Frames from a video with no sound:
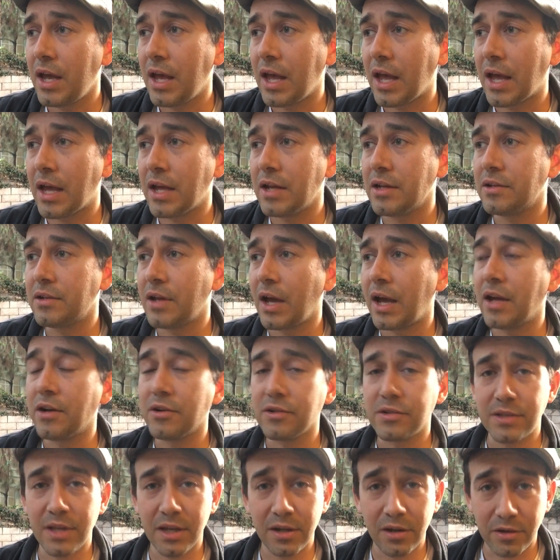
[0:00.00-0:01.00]
and I
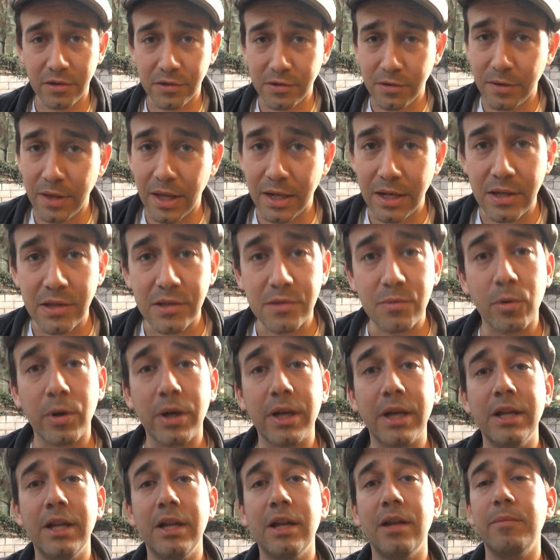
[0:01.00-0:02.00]
understand also that he's
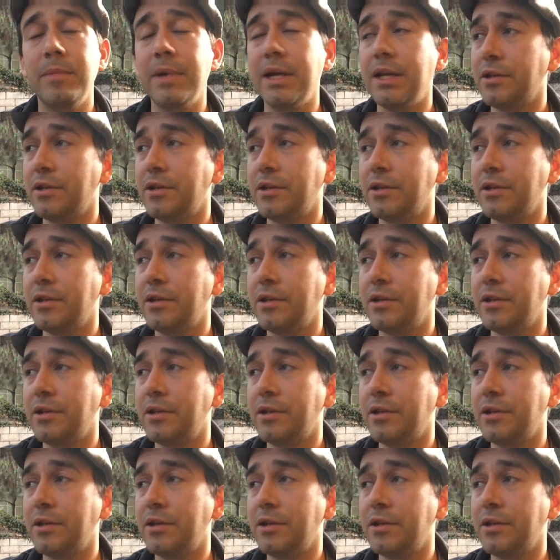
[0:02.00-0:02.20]
working it in